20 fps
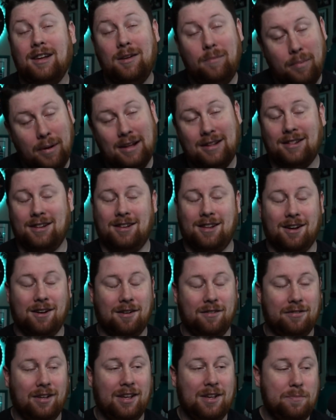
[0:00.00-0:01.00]
He picked the
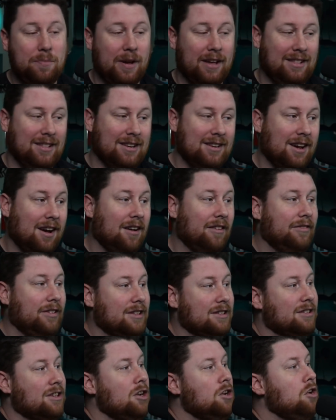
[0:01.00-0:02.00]
Dolph. He picked the
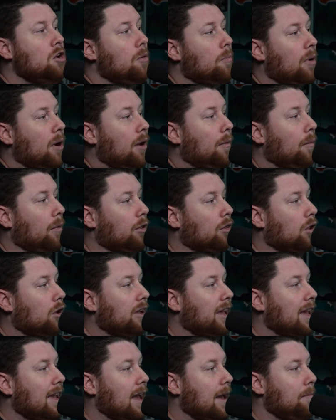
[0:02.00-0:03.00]
Dolphins. But
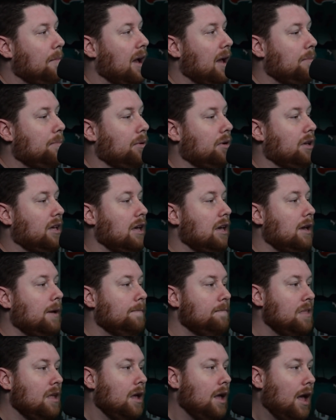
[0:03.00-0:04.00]
looking at my
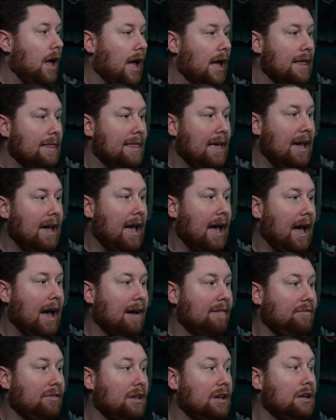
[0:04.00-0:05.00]
bookie, and they
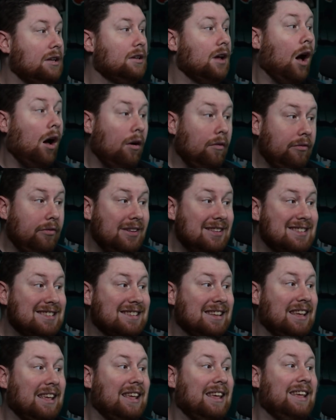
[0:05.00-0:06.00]
have the
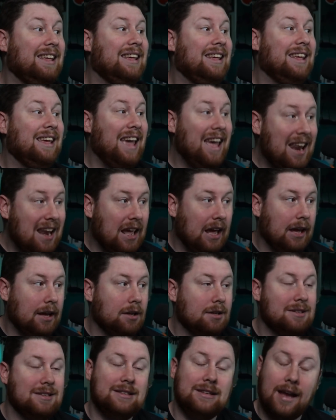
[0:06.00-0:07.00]
Dolphins
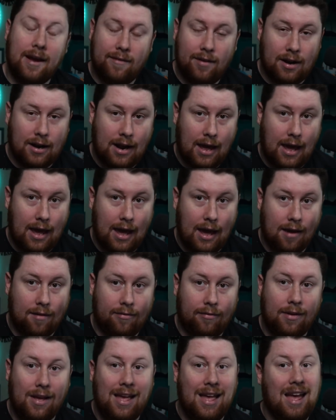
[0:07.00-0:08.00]
getting seven and a
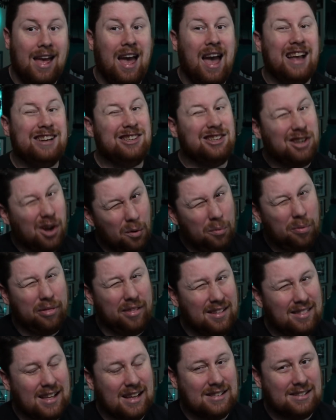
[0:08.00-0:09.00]
half. I don't
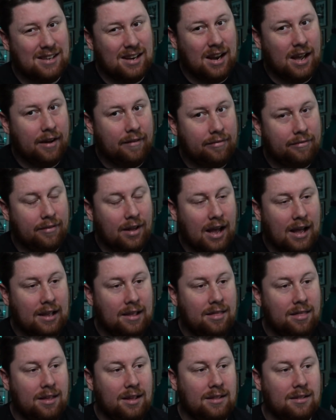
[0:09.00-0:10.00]
think that's enough. I
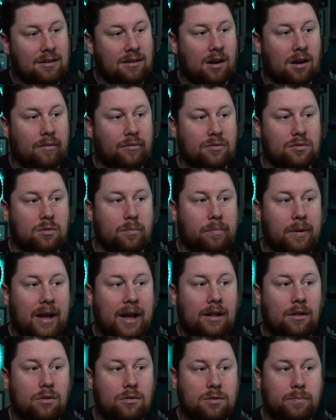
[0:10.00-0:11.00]
think the Dolphins will
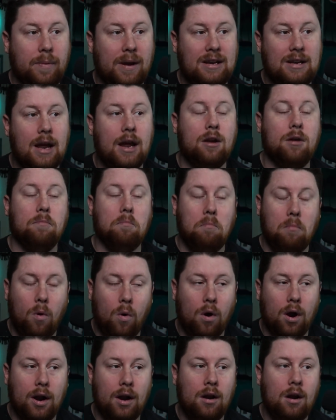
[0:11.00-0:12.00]
probably lose by ten or
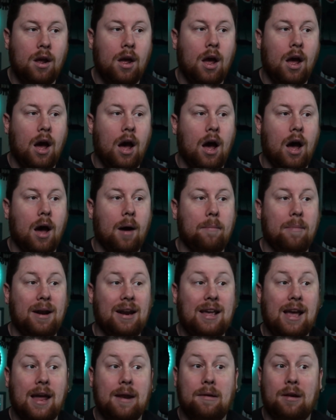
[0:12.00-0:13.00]
more. Uh, but
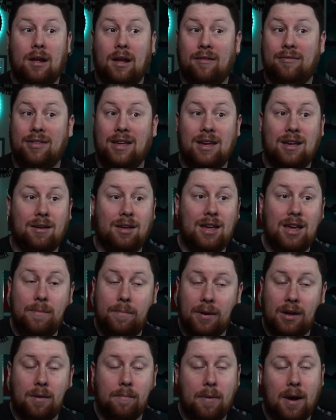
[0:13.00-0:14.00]
again, if they can
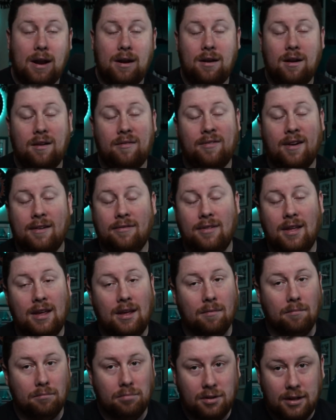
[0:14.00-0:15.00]
keep it competitive, if they
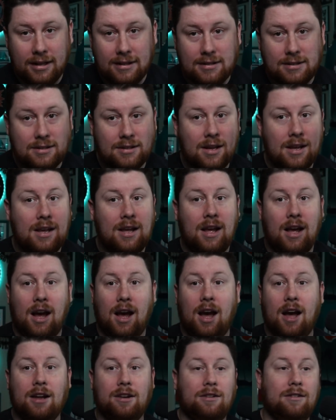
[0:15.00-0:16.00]
can blitz,
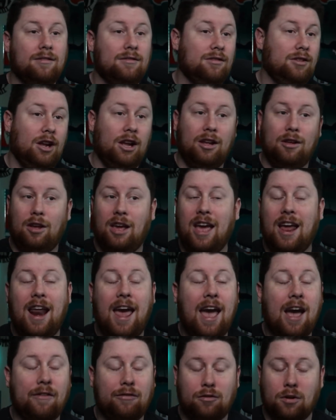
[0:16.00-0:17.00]
uh,
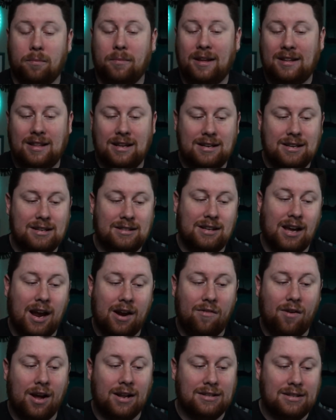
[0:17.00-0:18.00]
get after them like they did
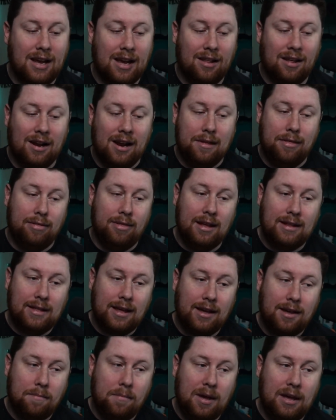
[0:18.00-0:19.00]
Tyrod Taylor, I think
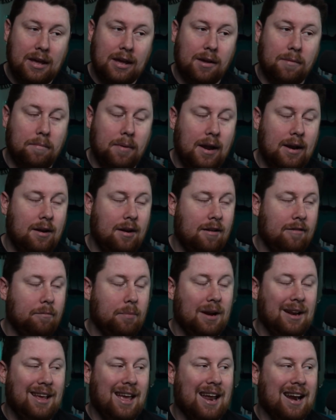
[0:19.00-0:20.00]
they can make it competitive.
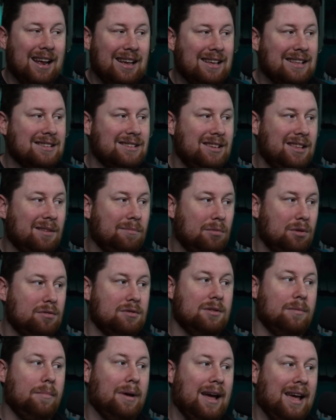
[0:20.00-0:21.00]
But again, I can see them
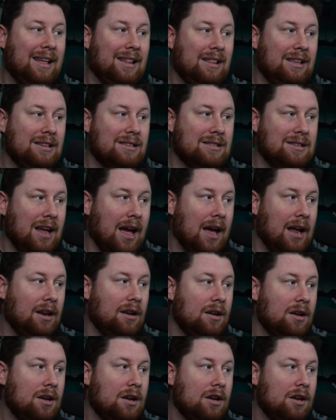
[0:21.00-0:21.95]
losing by at least ten.